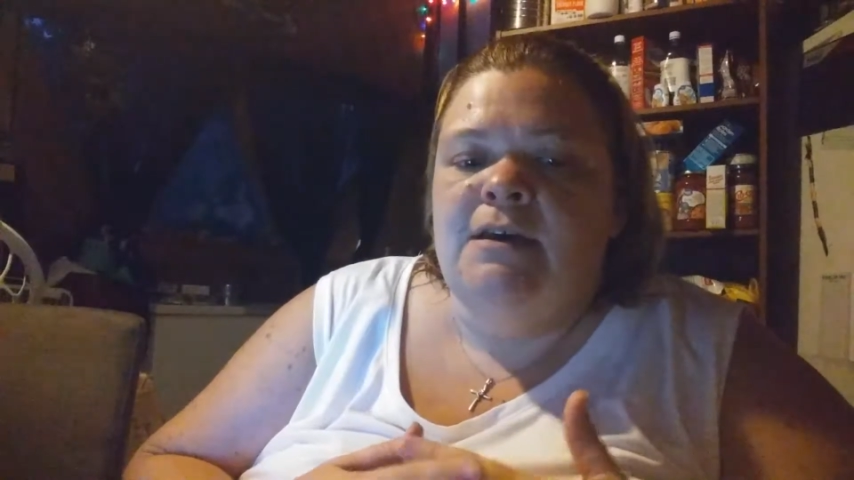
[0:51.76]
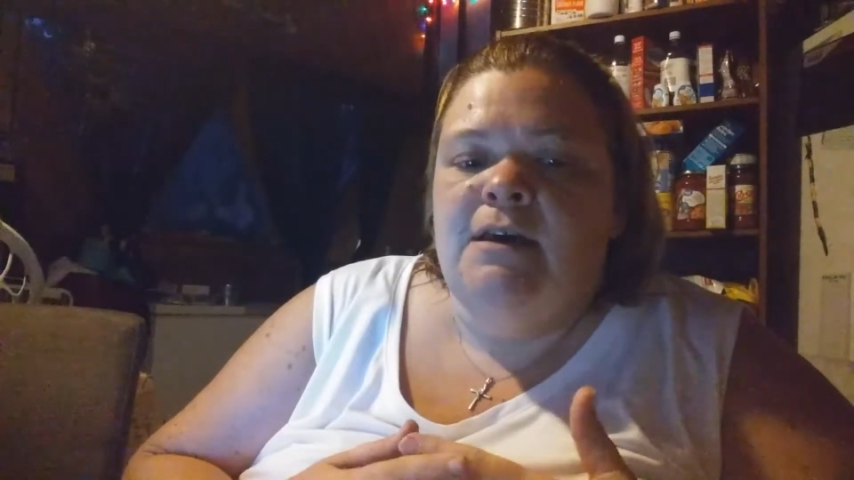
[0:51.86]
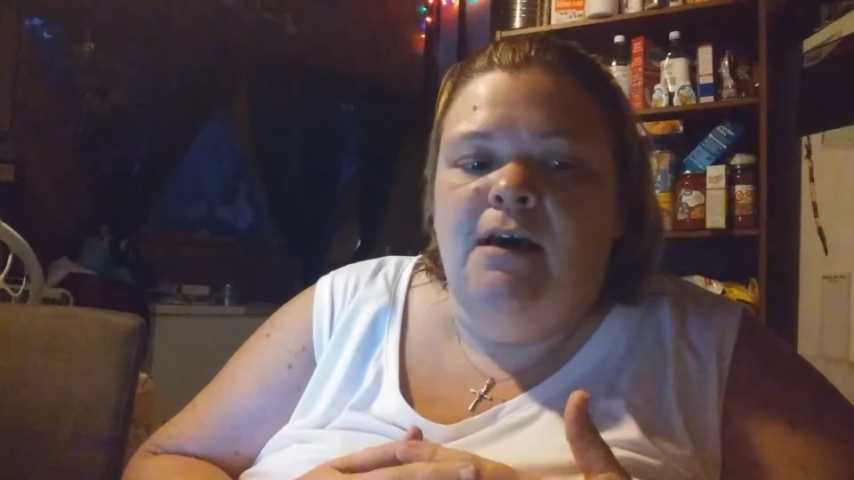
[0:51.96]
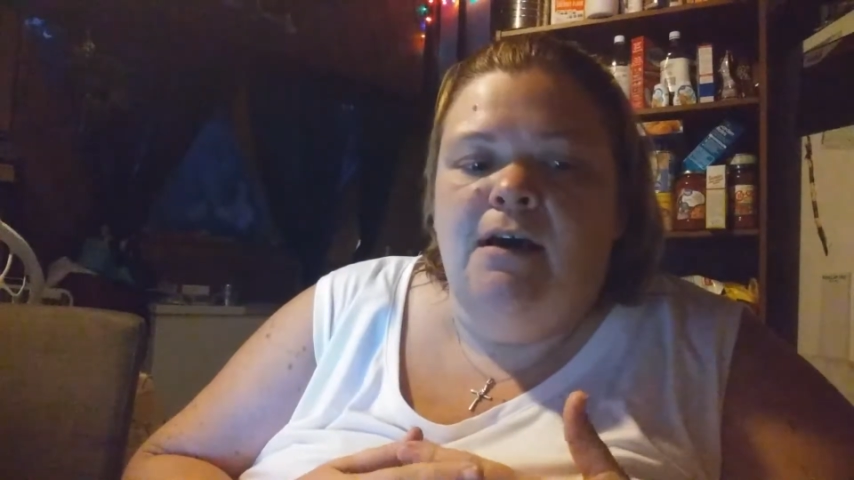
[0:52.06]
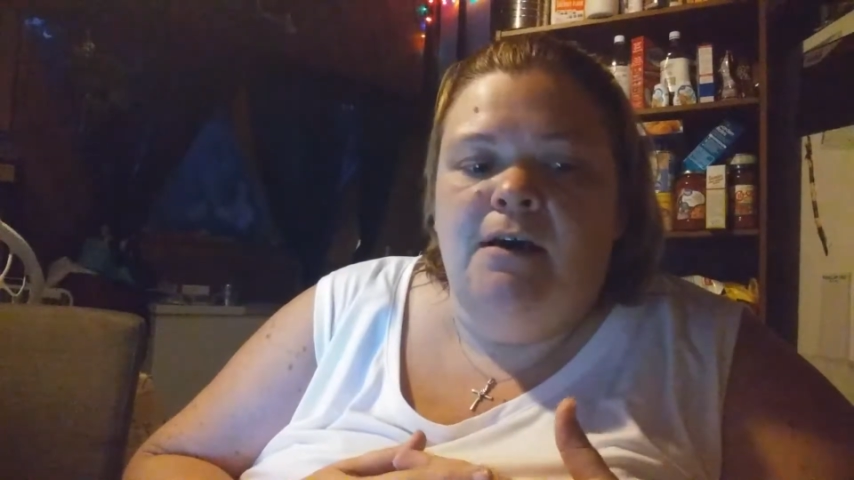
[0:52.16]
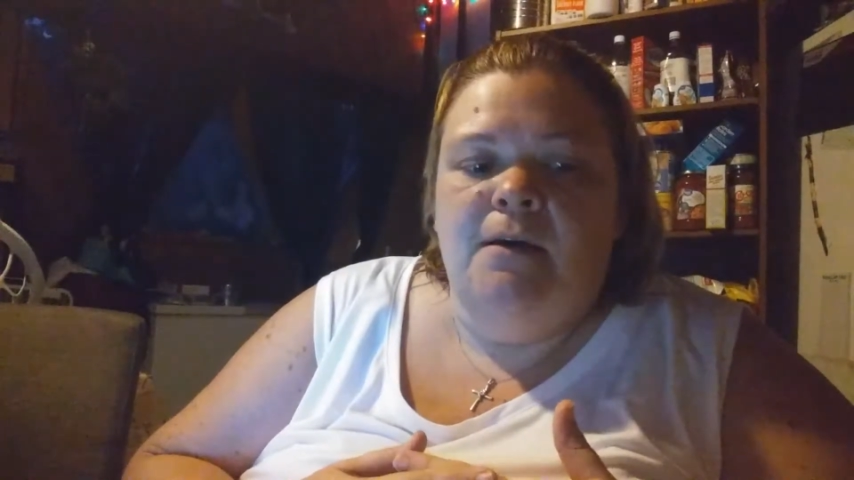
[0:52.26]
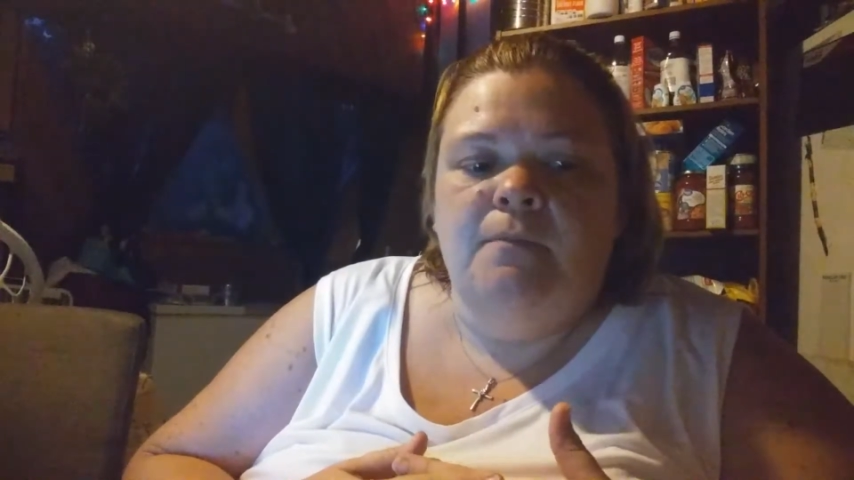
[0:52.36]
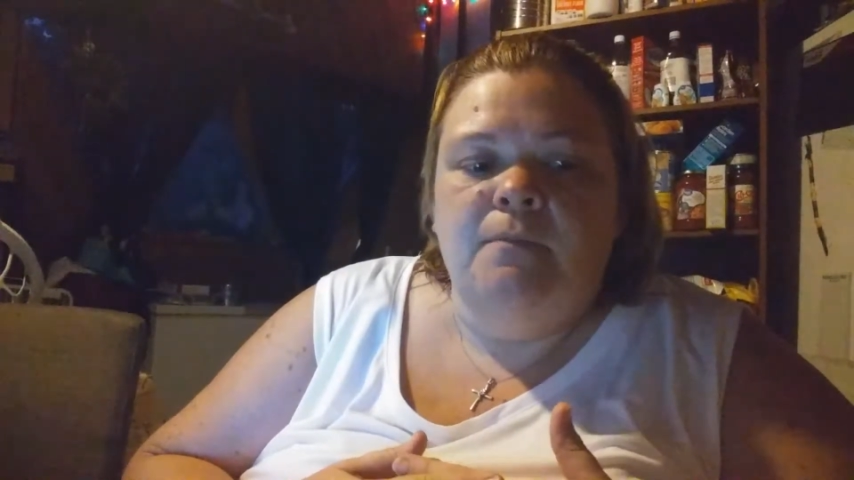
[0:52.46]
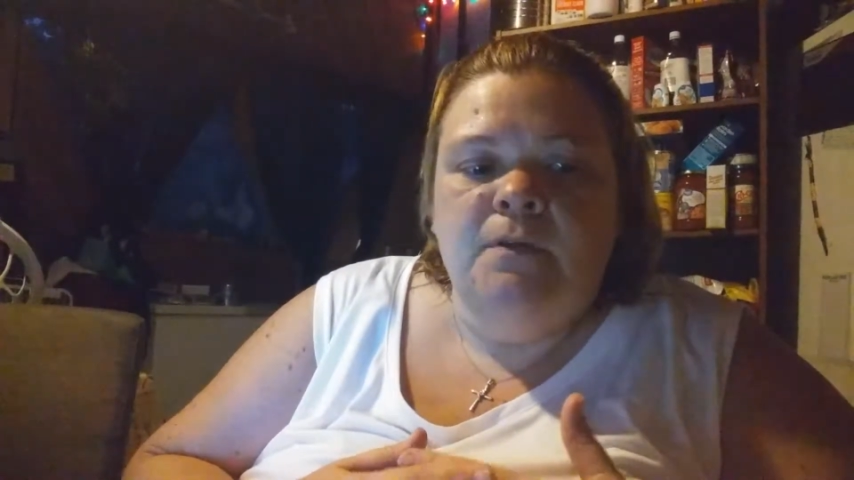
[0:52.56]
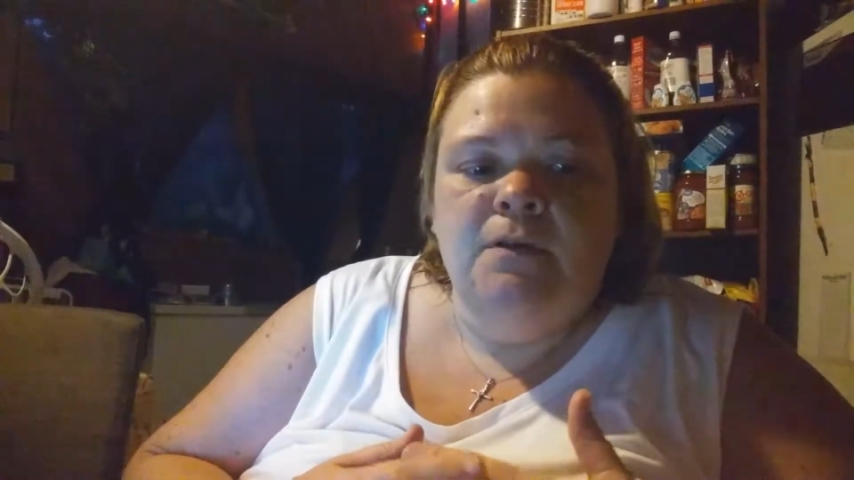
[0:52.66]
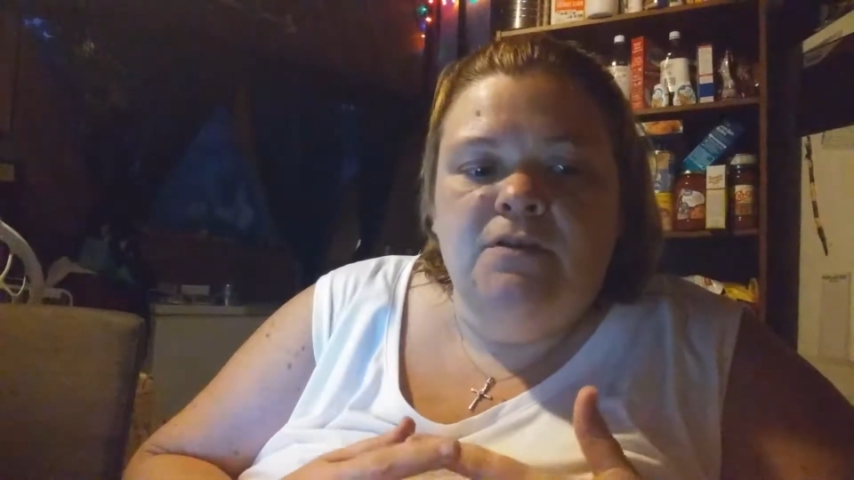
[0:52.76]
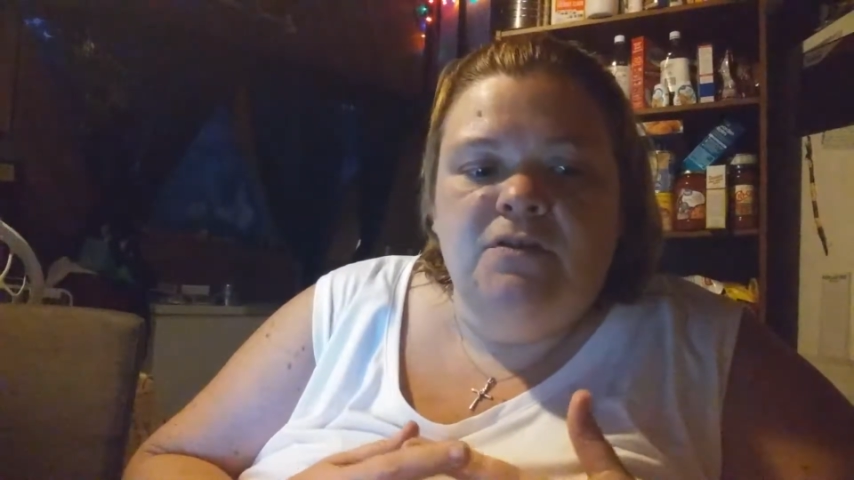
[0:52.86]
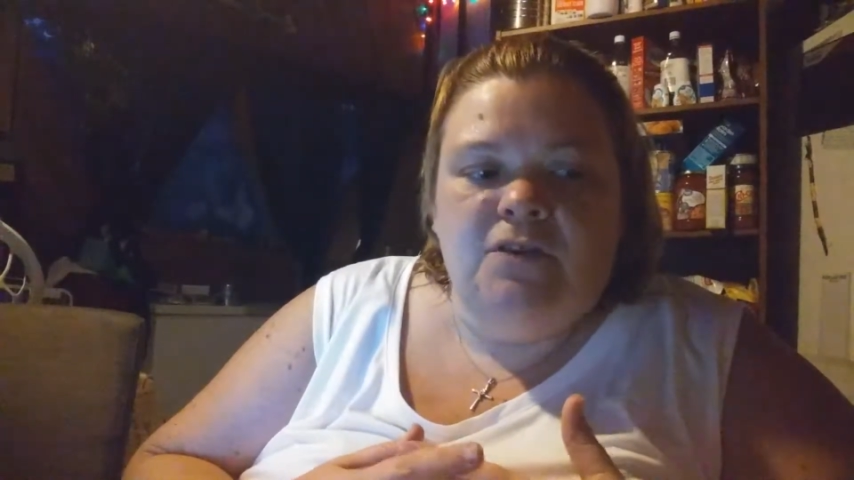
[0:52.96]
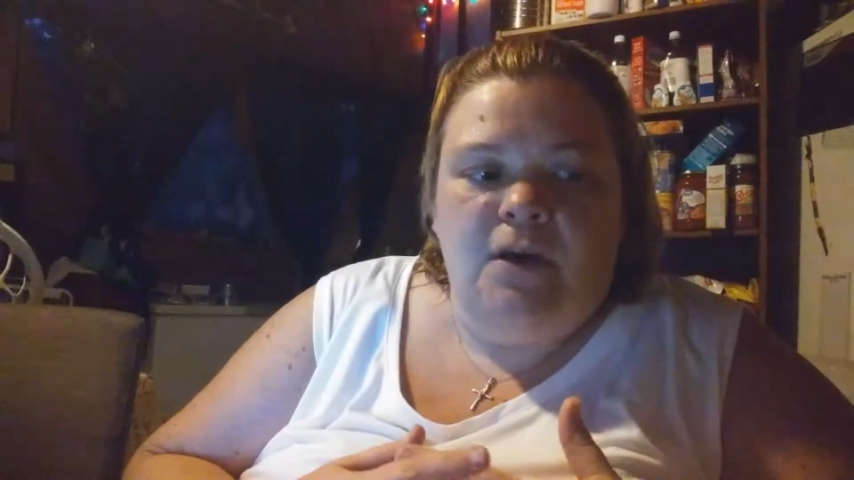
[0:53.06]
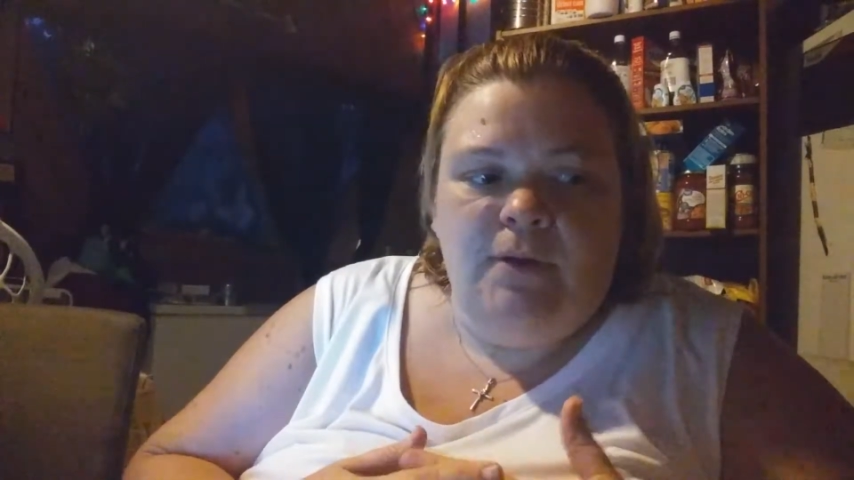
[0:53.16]

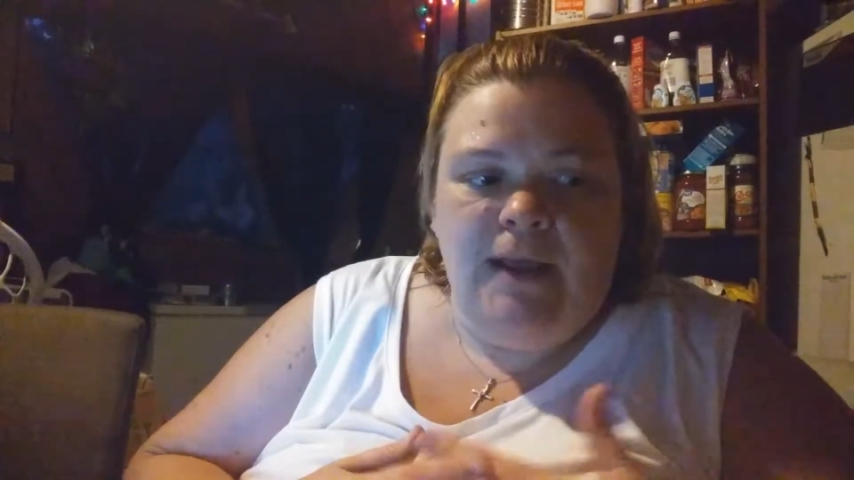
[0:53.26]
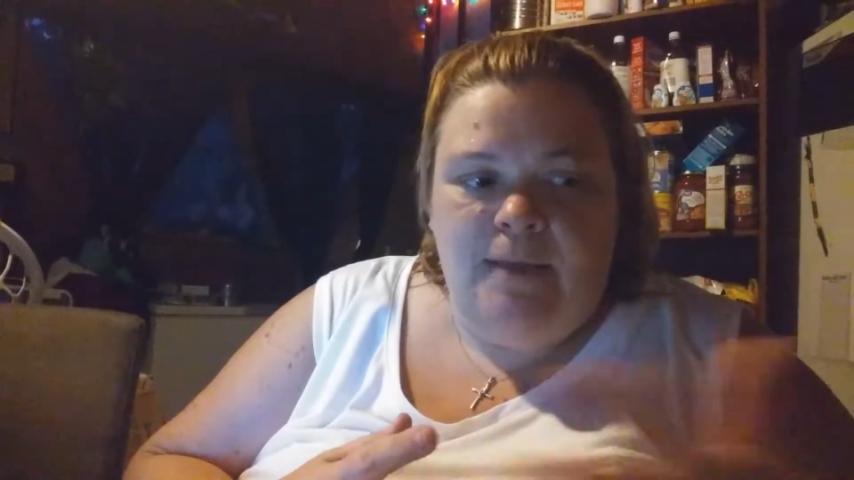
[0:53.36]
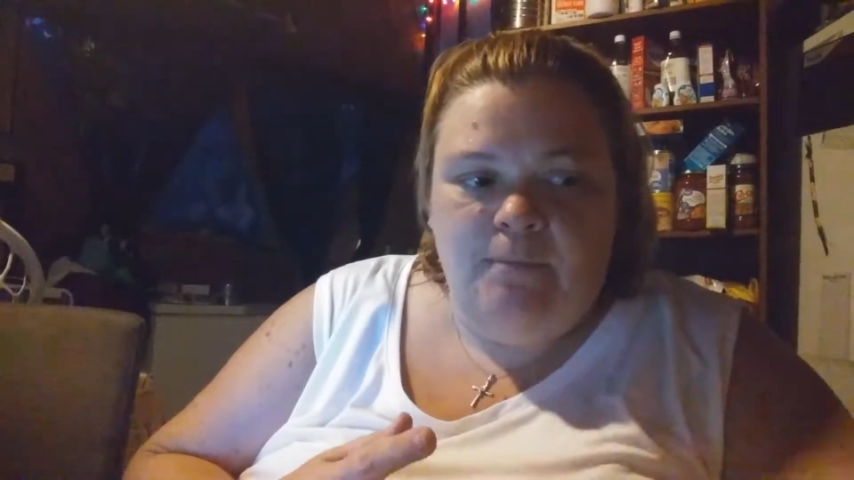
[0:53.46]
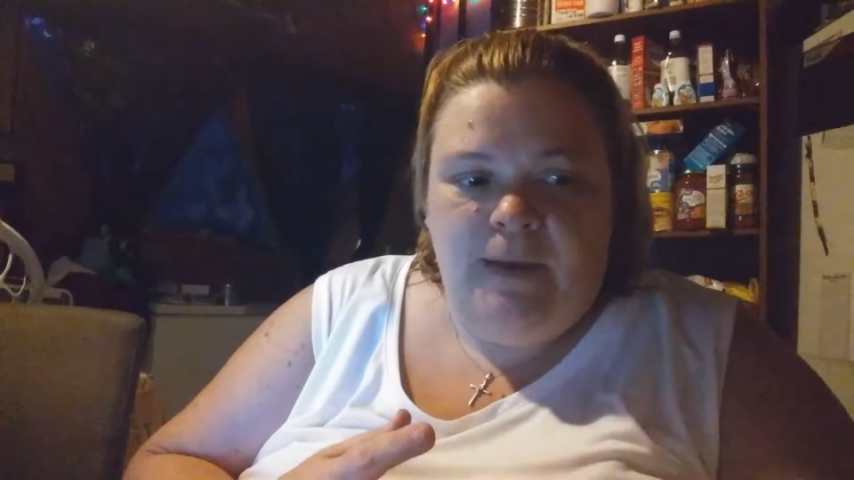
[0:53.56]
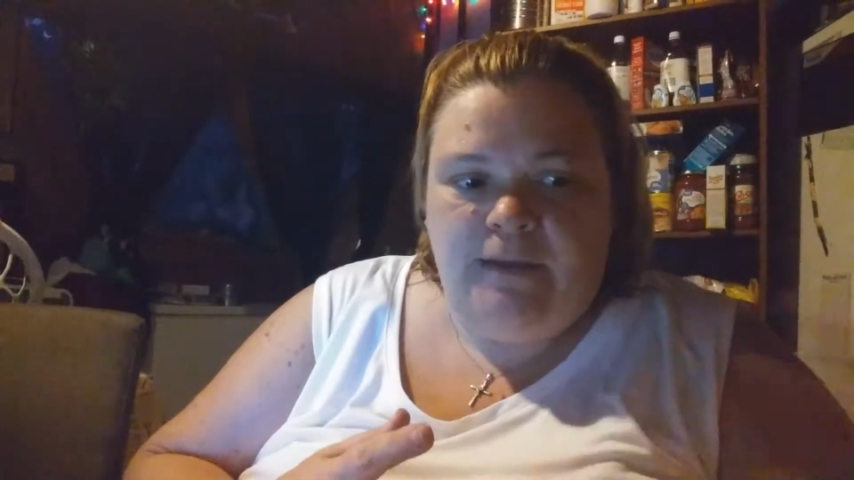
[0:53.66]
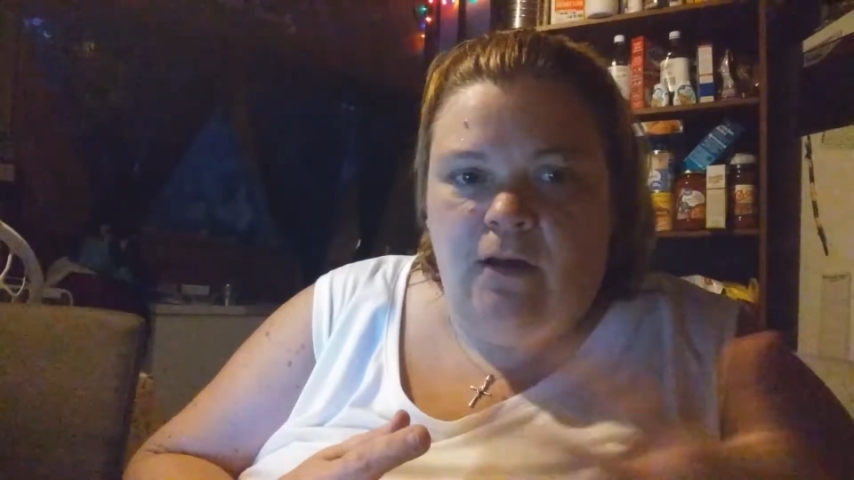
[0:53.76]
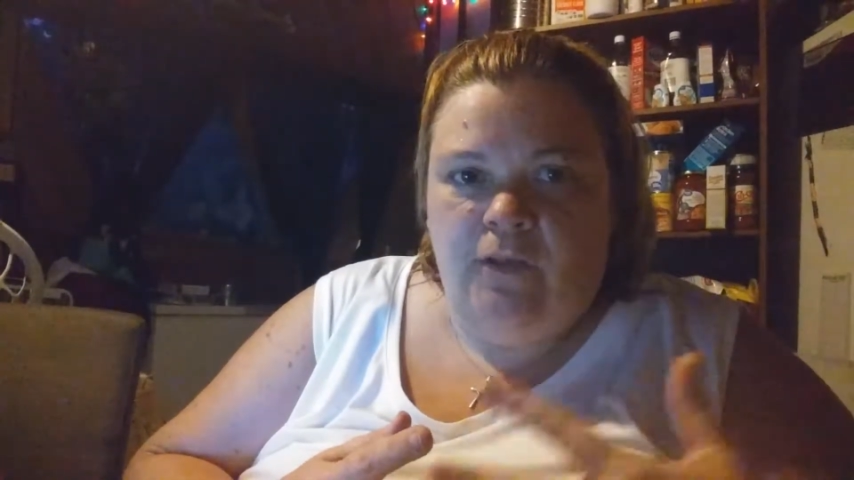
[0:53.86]
So I went ahead and picked all